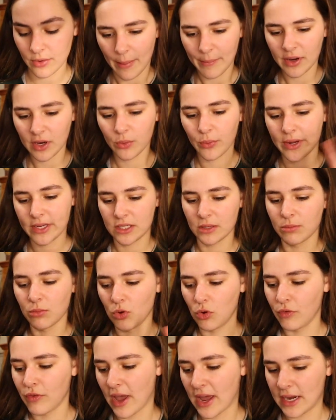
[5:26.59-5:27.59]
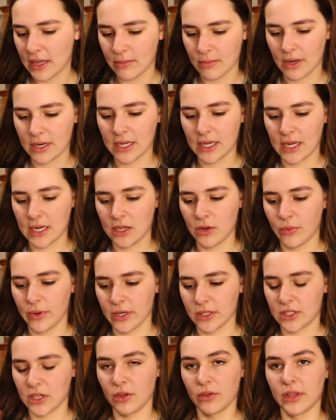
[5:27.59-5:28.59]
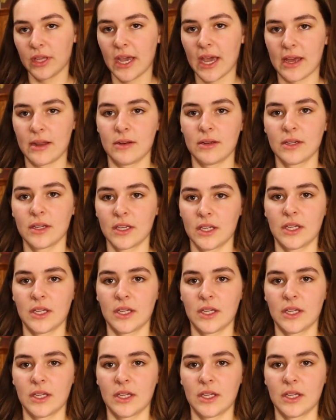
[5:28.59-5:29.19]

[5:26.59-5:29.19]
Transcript: I'm going to wait to move any money anywhere till the end